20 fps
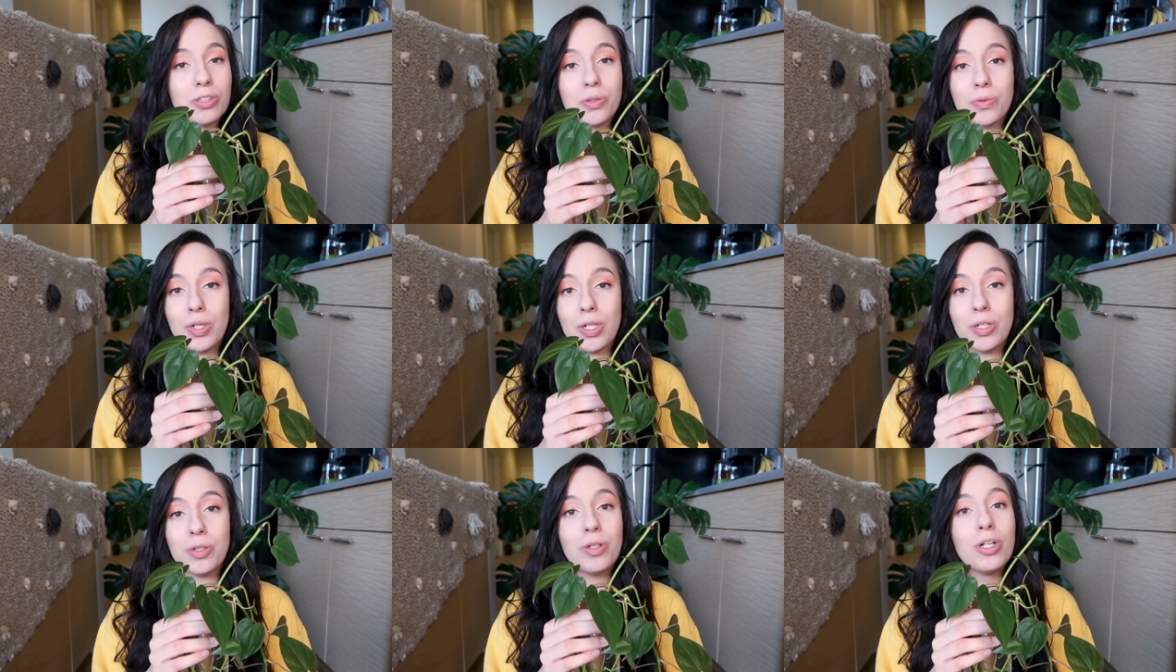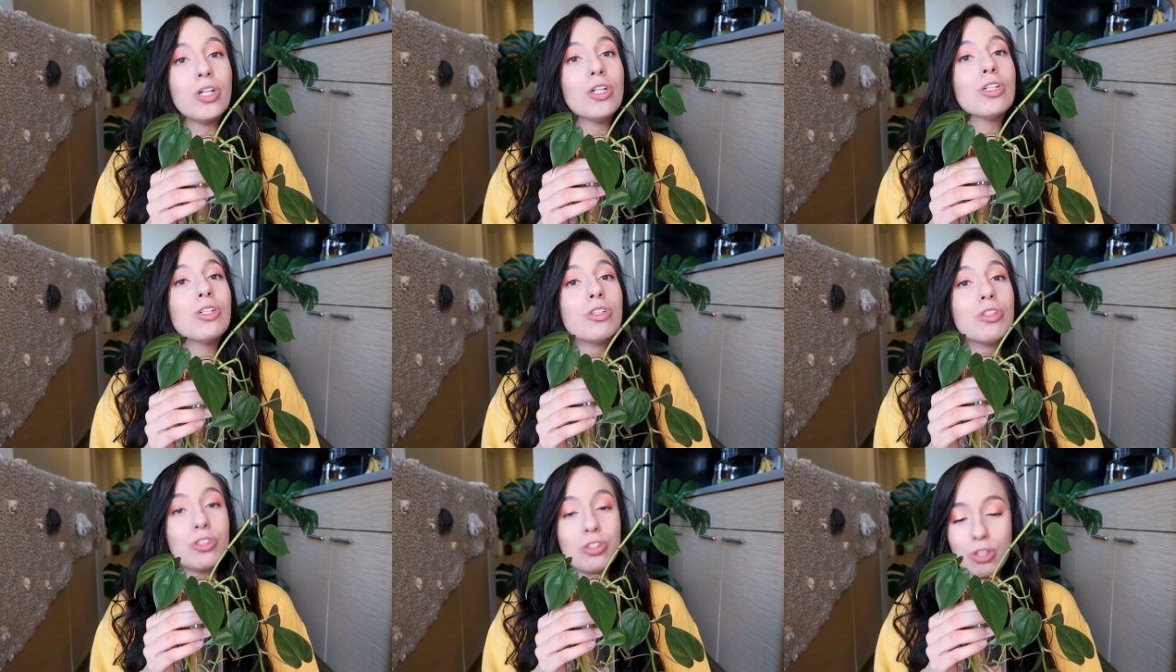grow
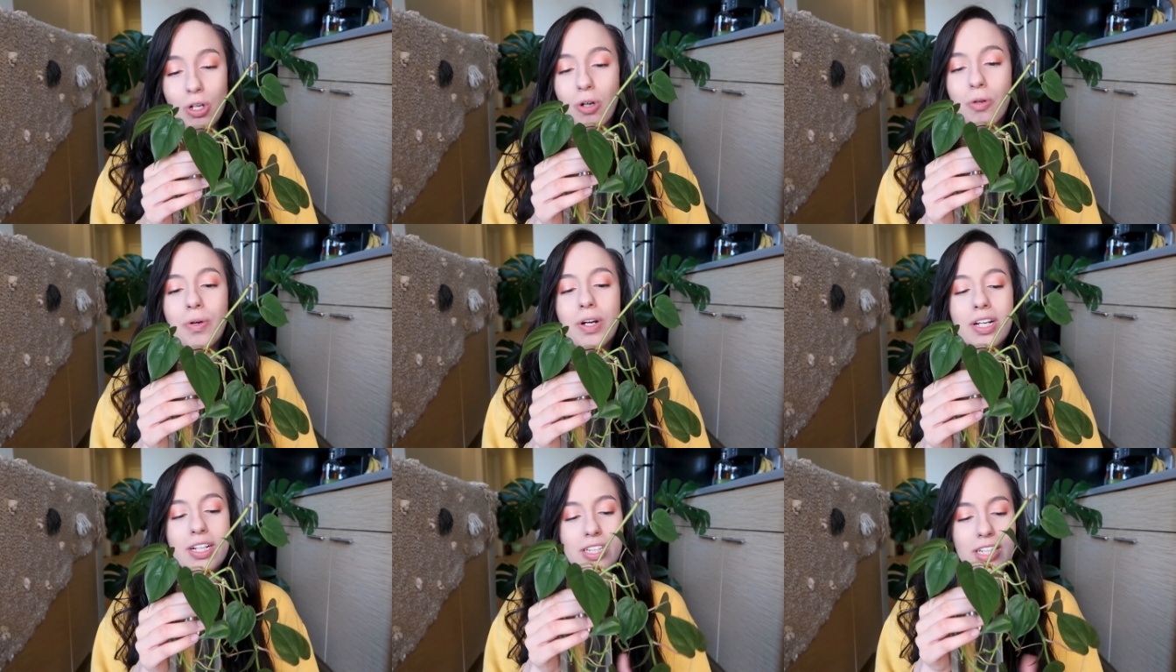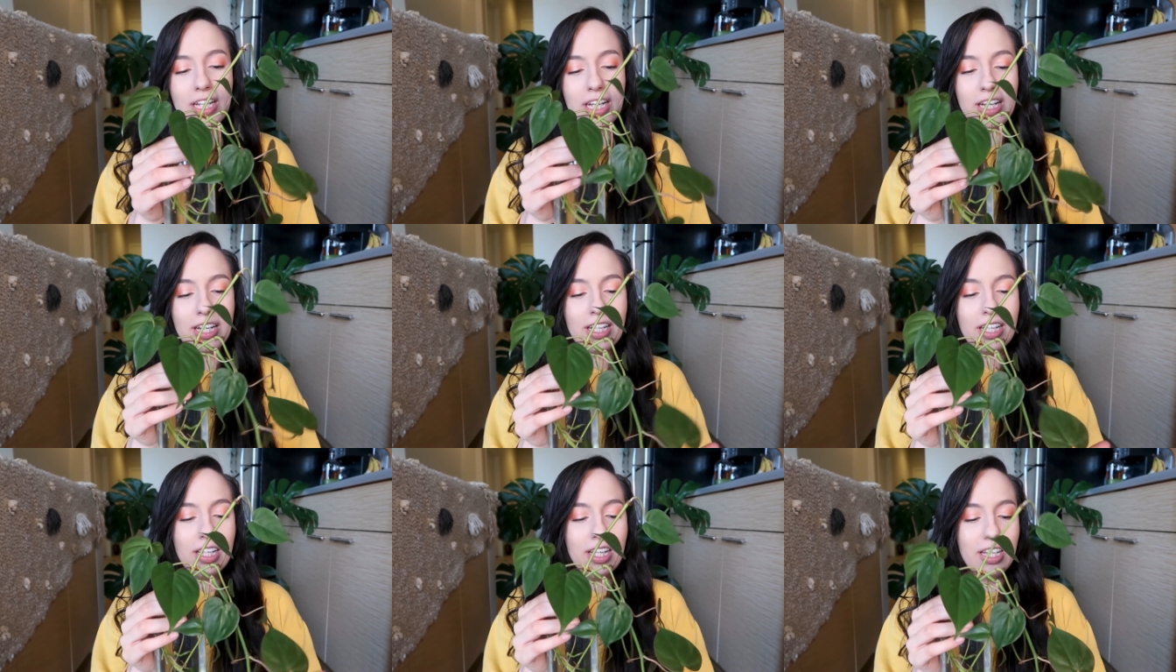so
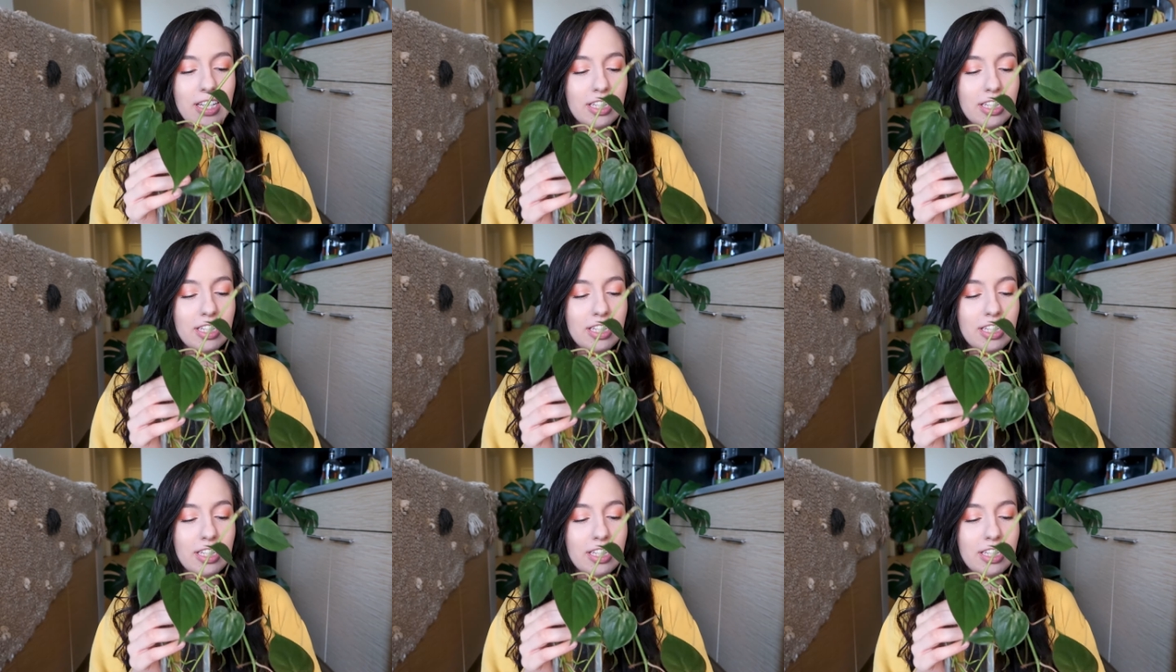quickly.